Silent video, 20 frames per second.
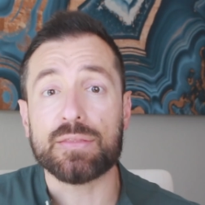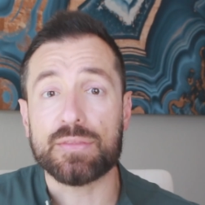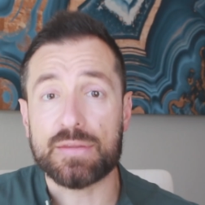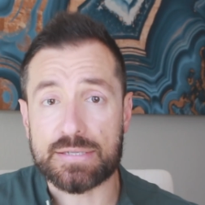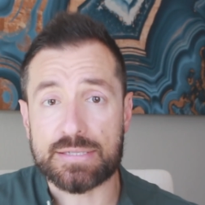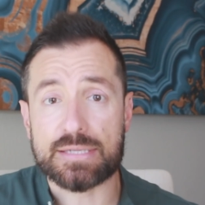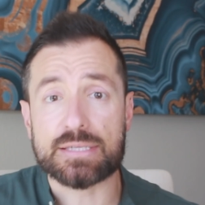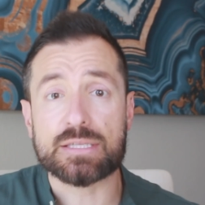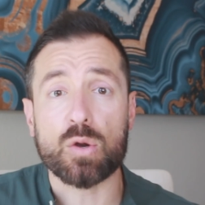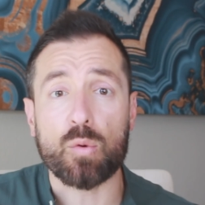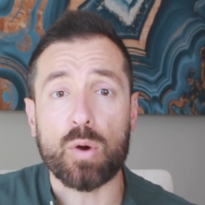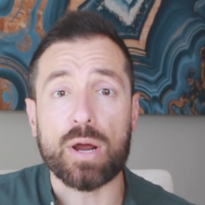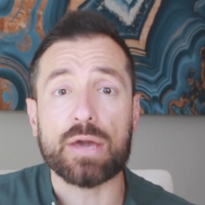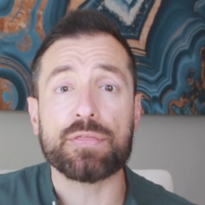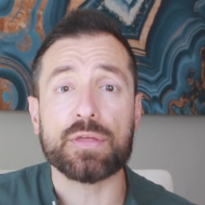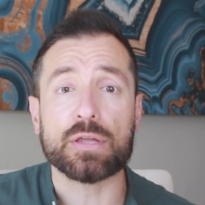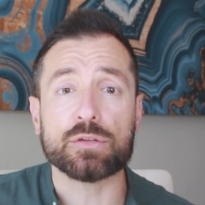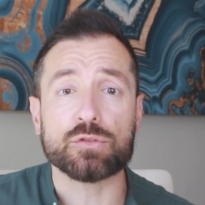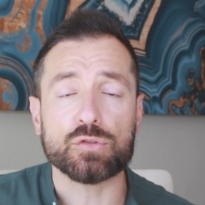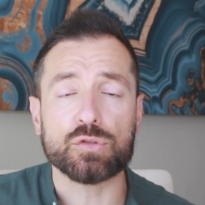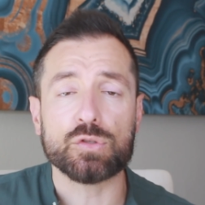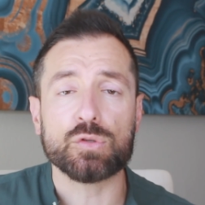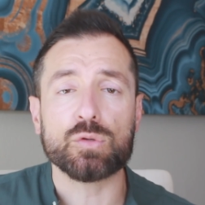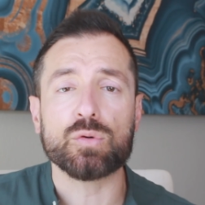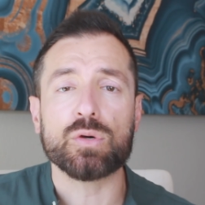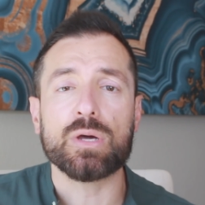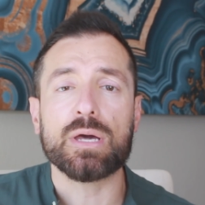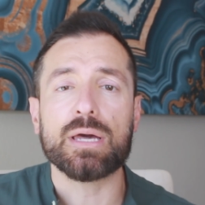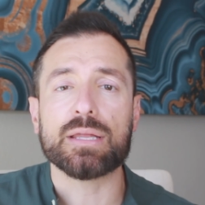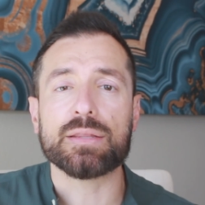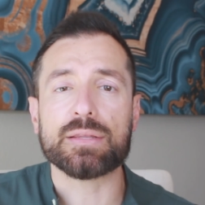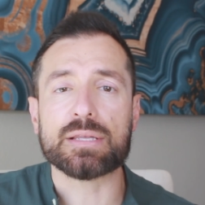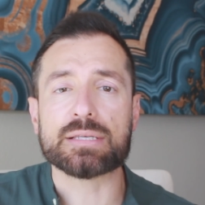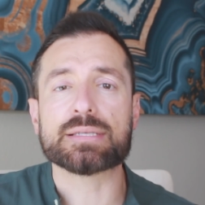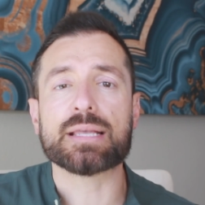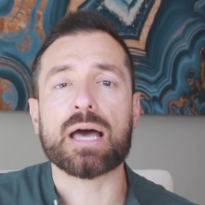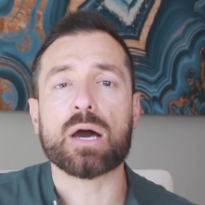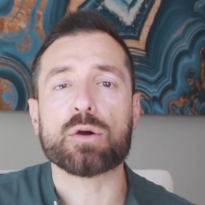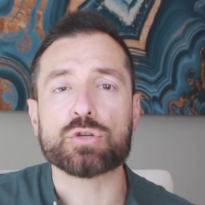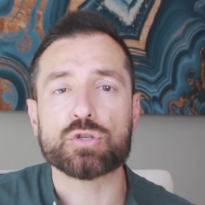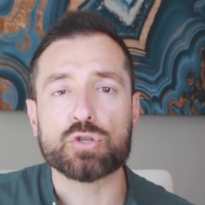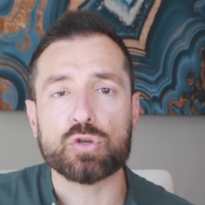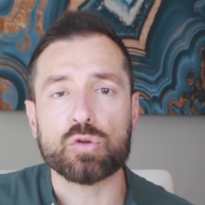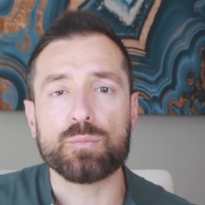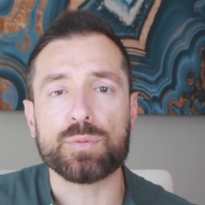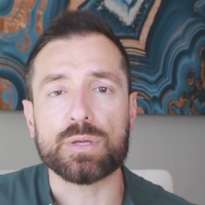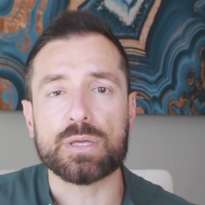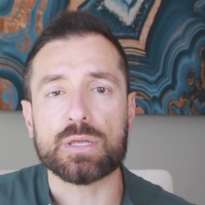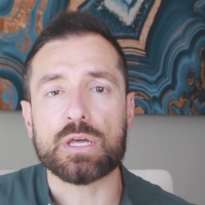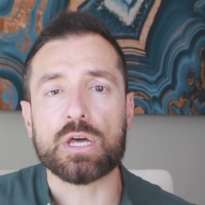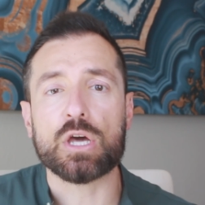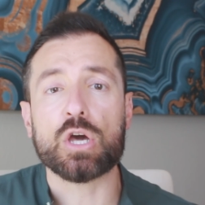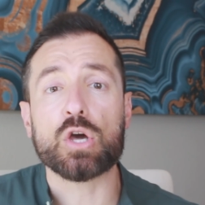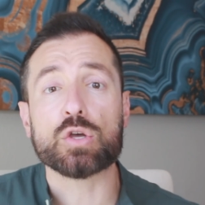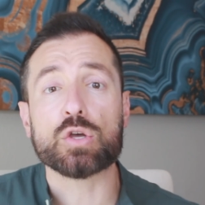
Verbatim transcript: This is the right thing to do. This is how it should be.